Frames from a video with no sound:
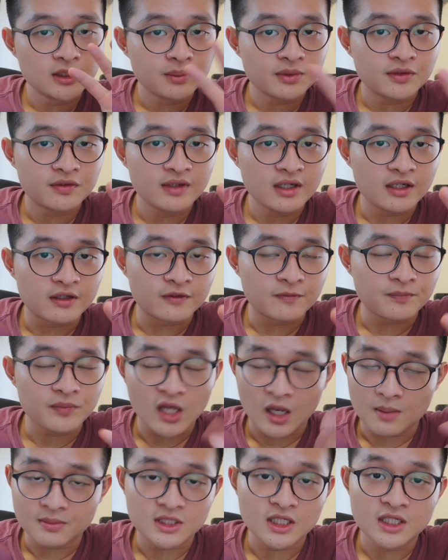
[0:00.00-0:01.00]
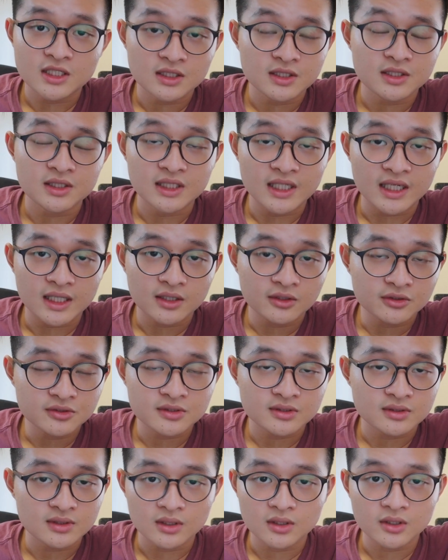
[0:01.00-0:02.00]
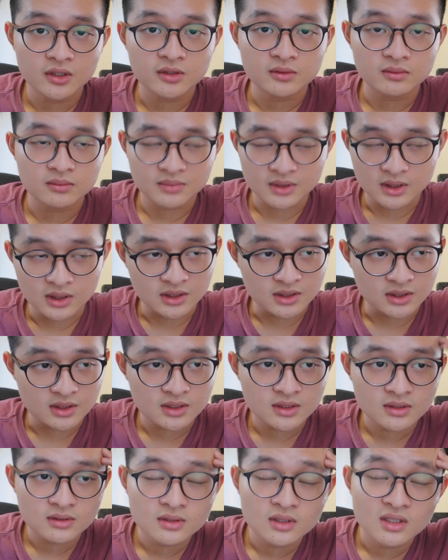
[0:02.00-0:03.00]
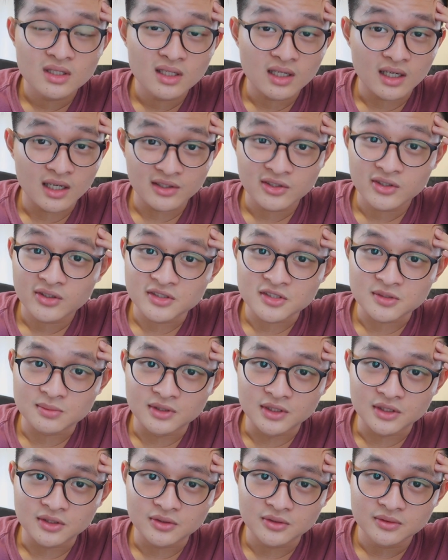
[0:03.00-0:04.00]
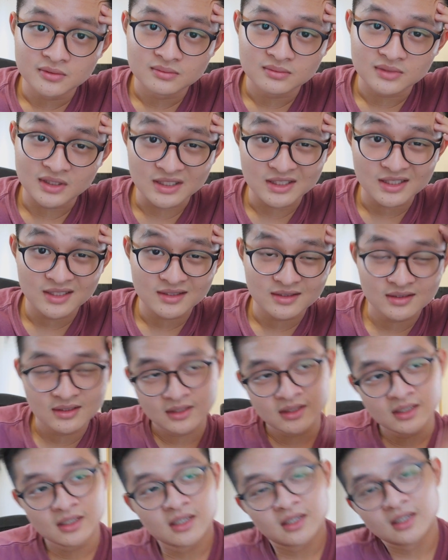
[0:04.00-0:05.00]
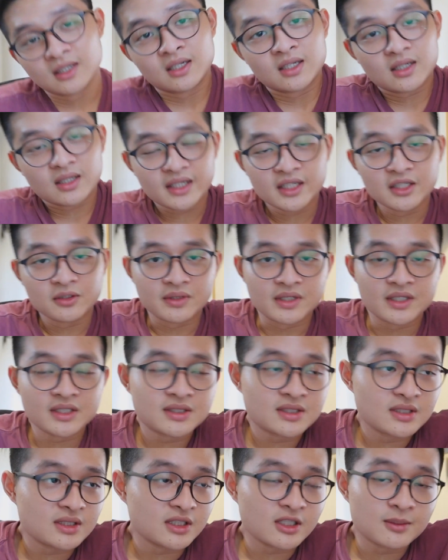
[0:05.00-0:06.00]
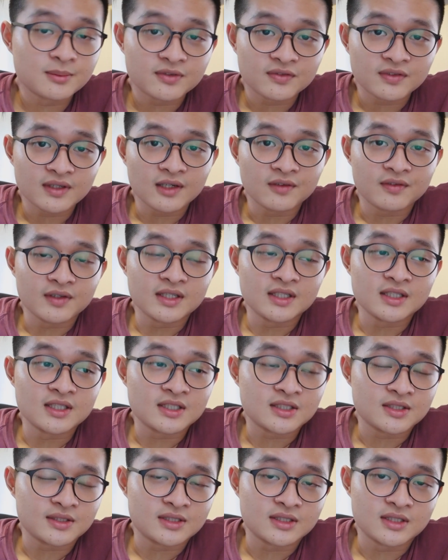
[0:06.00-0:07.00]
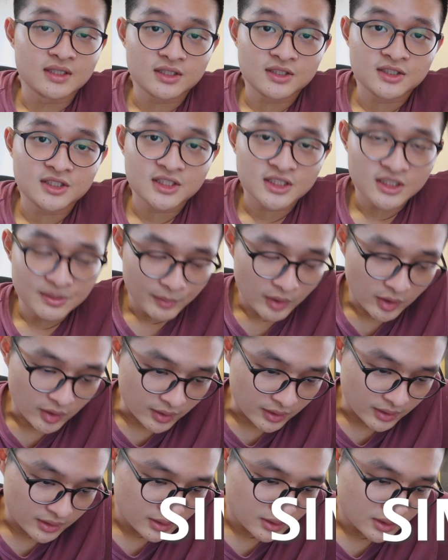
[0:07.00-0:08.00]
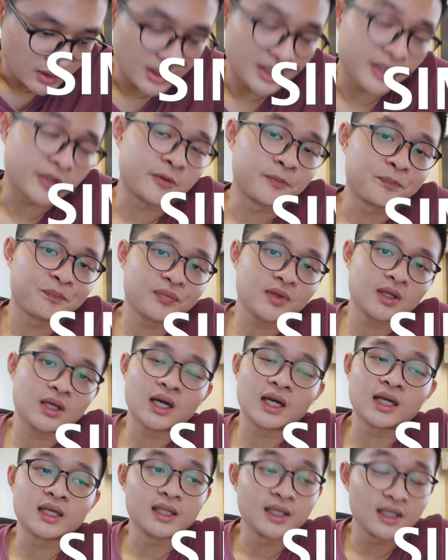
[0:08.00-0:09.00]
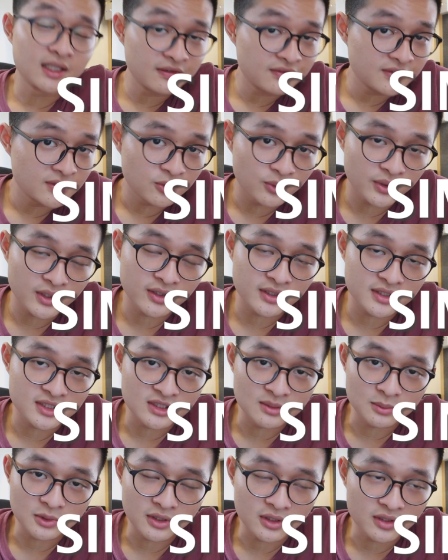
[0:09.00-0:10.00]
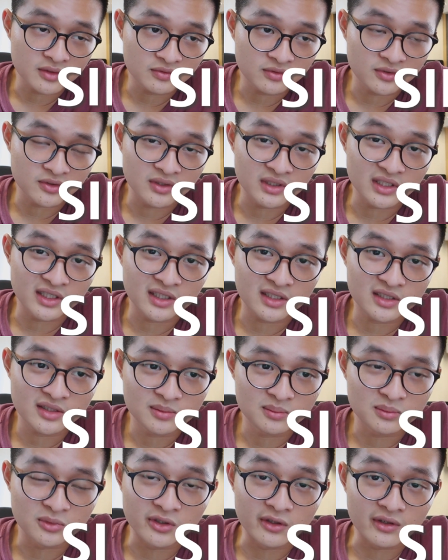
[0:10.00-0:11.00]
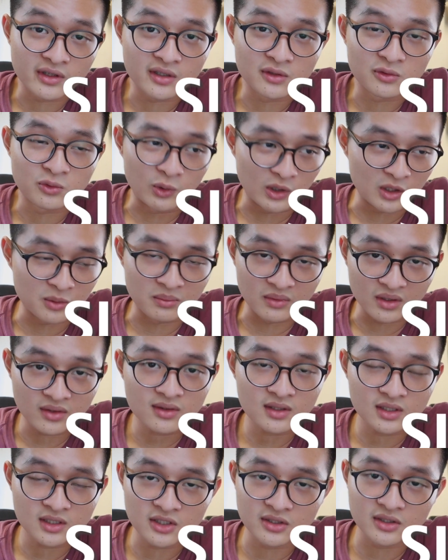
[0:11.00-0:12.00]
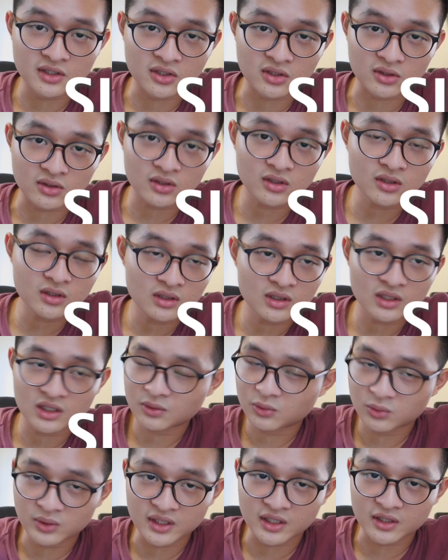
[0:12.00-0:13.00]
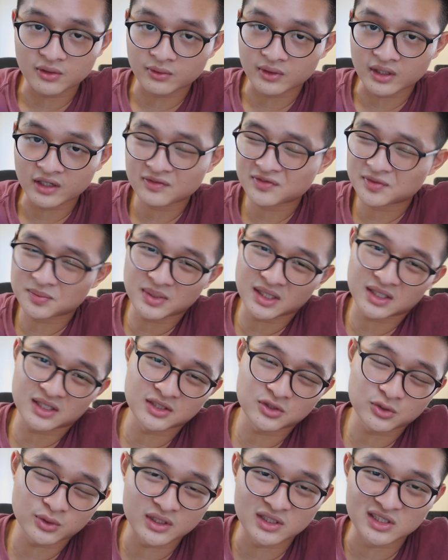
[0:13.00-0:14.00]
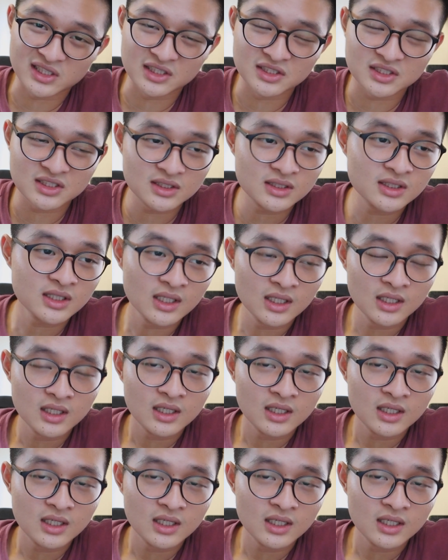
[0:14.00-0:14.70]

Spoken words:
number 5, I'm changing the angles a lot because I thought it's pretty cool, is it? Anyways, number 5 is the SIM card. Now, I lived without a SIM card for like more than 1 month here in Hong Kong when I arrived back in 2019,